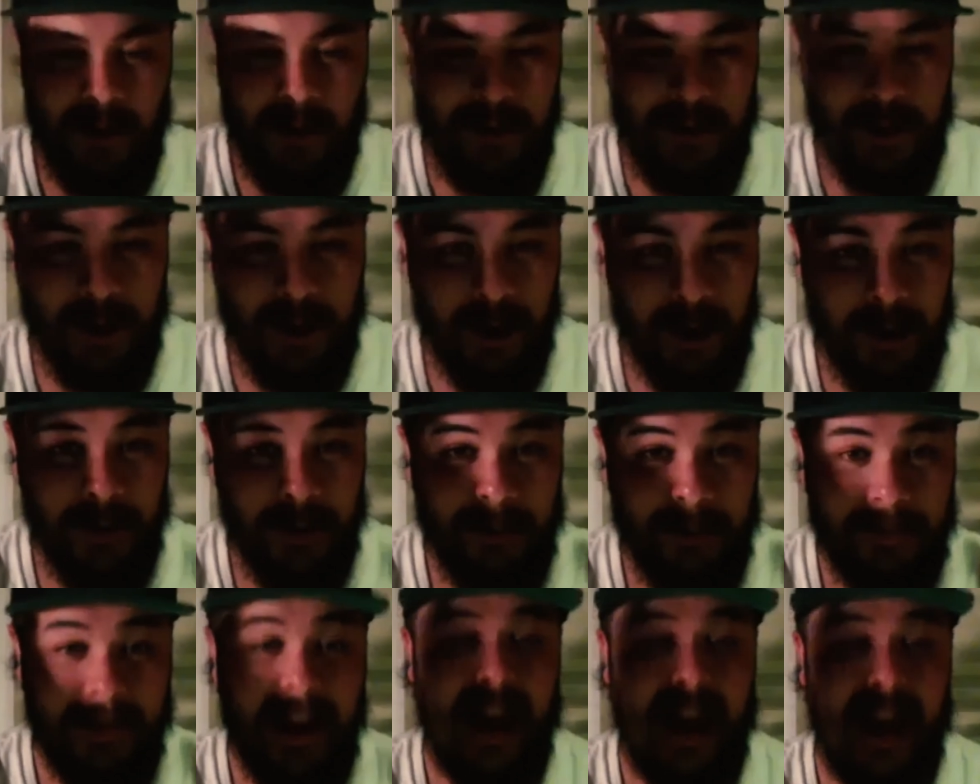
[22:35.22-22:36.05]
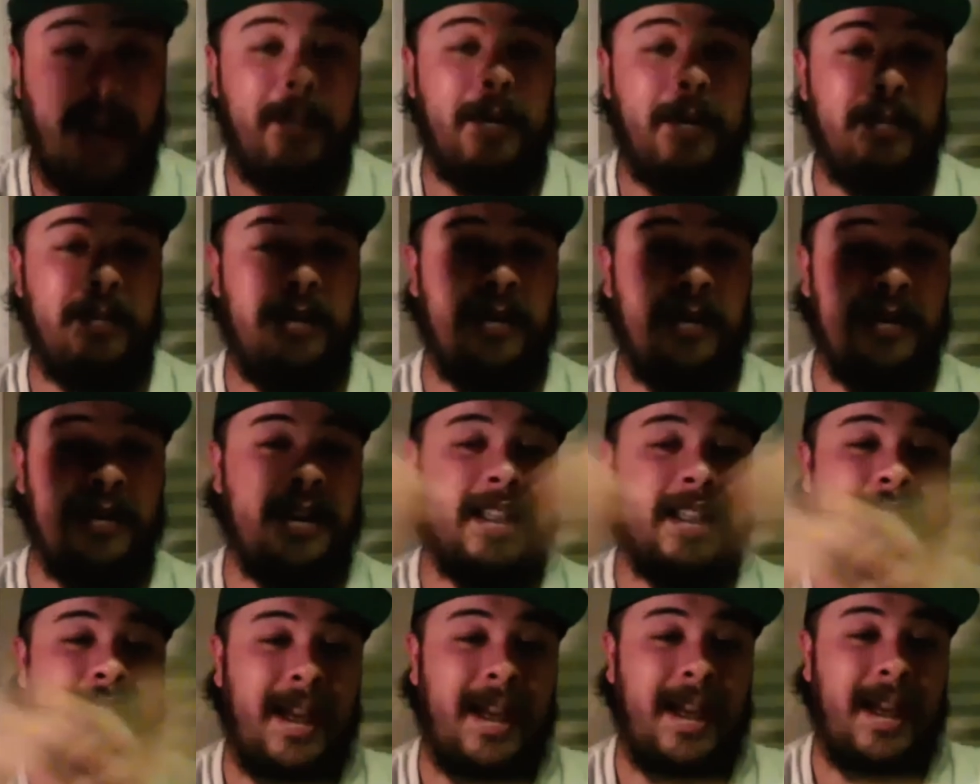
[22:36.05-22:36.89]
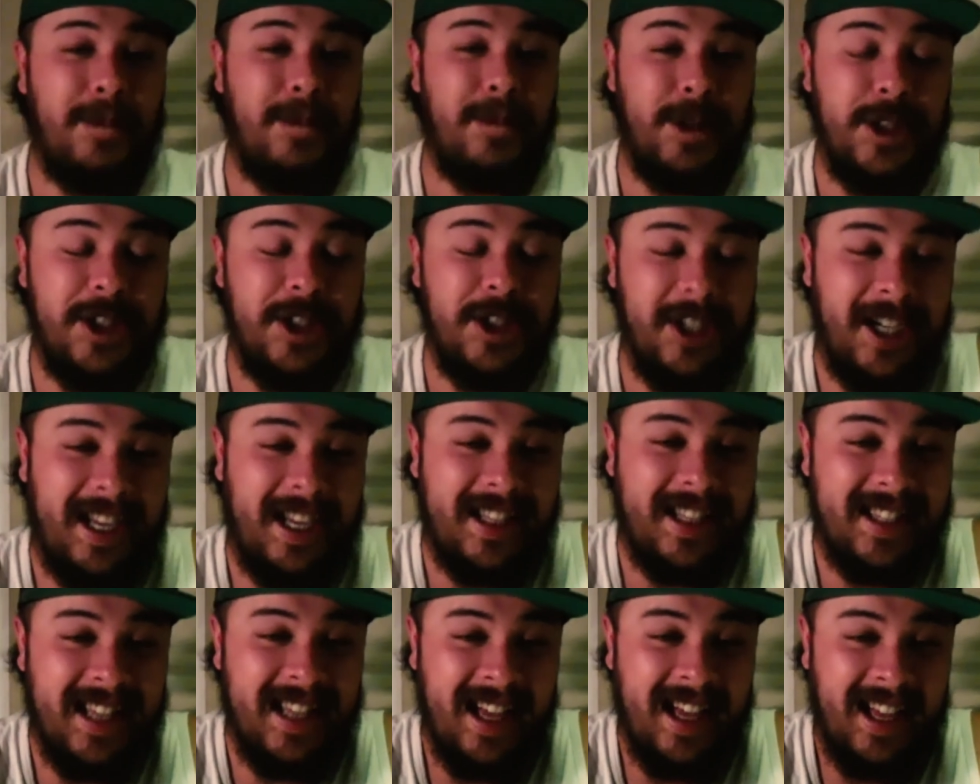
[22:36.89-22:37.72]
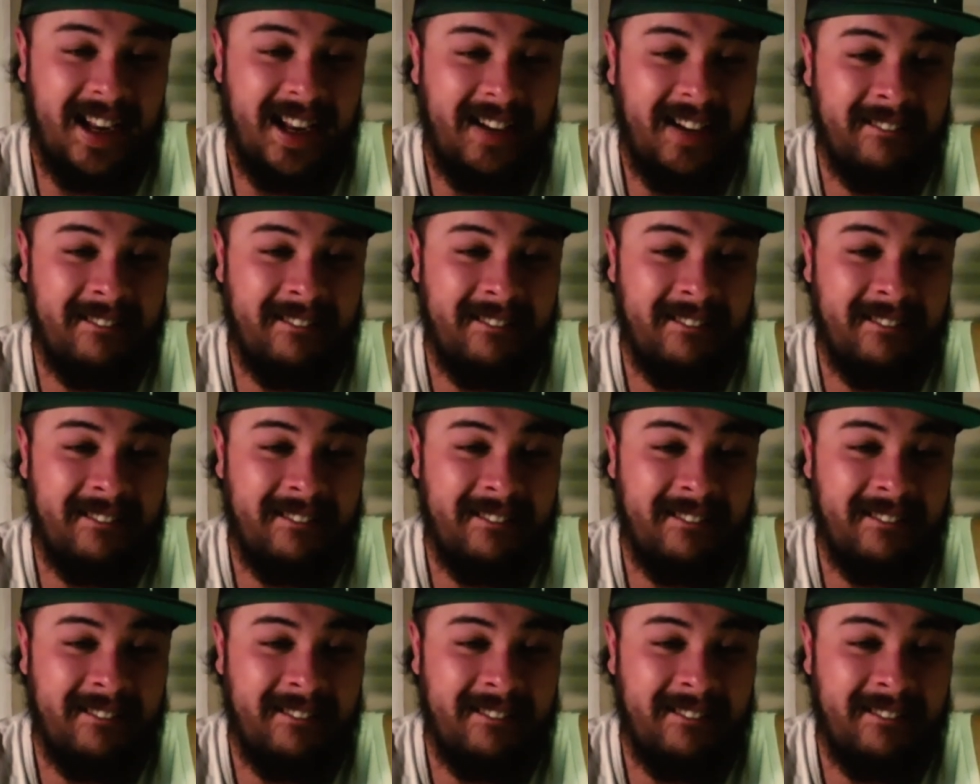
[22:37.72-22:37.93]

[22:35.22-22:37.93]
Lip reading: for helping me with this. I appreciate that.